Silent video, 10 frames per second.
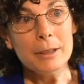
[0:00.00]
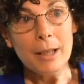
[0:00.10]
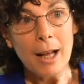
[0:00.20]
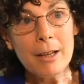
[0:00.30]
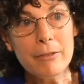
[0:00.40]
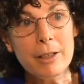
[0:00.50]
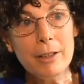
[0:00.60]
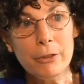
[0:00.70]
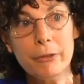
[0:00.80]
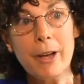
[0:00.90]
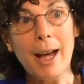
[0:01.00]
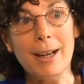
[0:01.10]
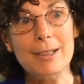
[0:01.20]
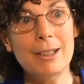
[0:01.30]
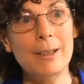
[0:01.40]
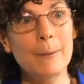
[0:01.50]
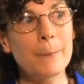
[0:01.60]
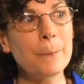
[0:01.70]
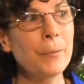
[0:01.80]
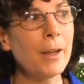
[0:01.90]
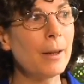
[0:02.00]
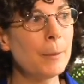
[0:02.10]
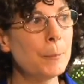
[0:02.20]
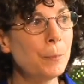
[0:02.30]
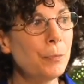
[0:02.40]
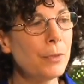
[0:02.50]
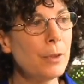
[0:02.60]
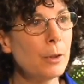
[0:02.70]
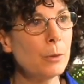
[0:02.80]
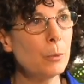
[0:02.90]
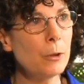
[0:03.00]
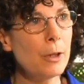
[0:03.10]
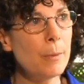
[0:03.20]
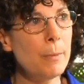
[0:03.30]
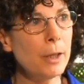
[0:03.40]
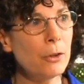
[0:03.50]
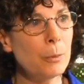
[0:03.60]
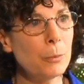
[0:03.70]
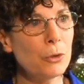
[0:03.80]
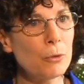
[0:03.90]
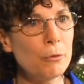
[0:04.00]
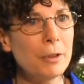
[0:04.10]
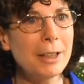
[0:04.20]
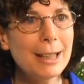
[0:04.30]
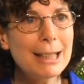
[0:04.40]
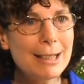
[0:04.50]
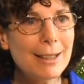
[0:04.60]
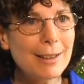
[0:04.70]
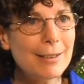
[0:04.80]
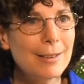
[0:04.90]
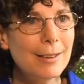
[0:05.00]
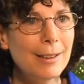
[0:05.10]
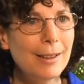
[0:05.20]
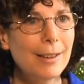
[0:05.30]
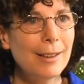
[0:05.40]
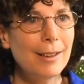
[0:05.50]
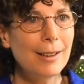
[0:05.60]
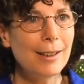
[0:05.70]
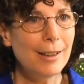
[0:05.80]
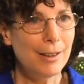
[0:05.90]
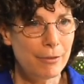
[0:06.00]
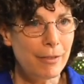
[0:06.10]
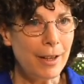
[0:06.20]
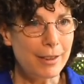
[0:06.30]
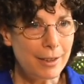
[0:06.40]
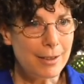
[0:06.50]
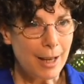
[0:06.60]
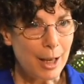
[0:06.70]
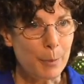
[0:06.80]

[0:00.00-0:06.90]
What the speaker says: a lot of it is fact. The Mictums really did invent the teddy